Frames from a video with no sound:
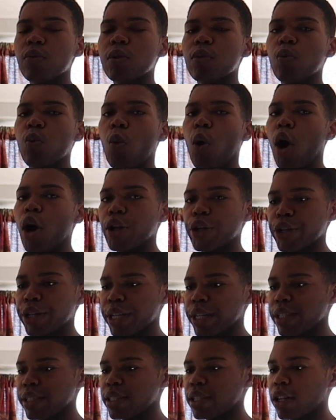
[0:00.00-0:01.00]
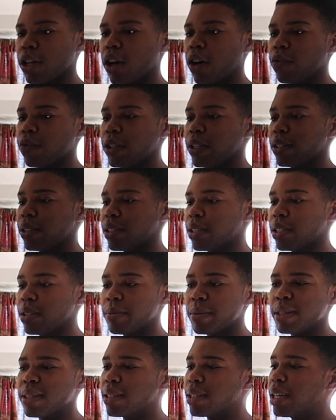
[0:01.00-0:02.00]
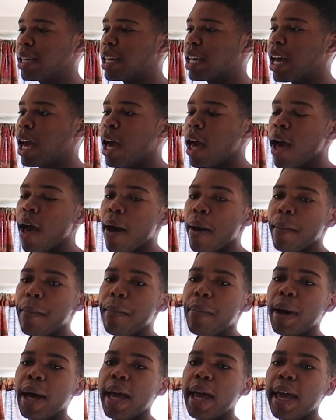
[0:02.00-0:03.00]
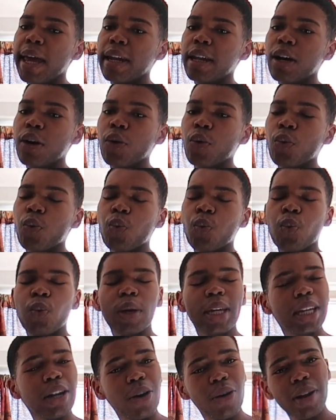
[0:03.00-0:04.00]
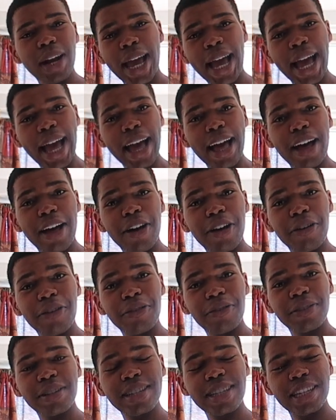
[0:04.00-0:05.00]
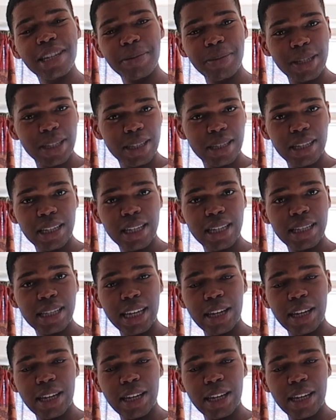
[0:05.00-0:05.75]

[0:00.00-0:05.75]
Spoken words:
with water, instant coffee, and a cinnamon stick, but we don't have cinnamon sticks